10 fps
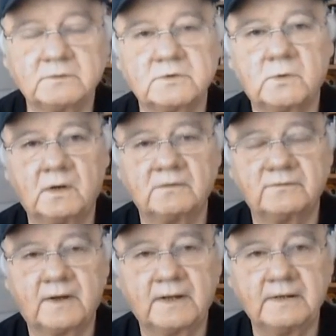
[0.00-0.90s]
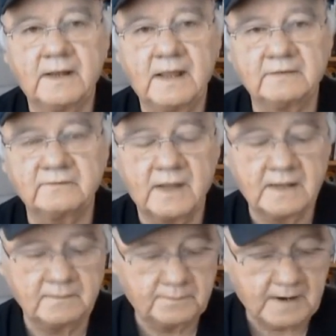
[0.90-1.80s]
which qualified as
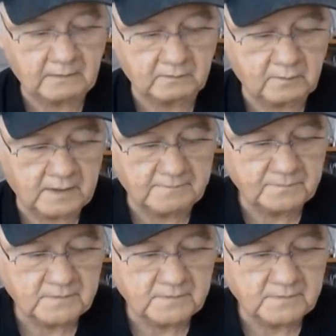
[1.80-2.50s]
a power run.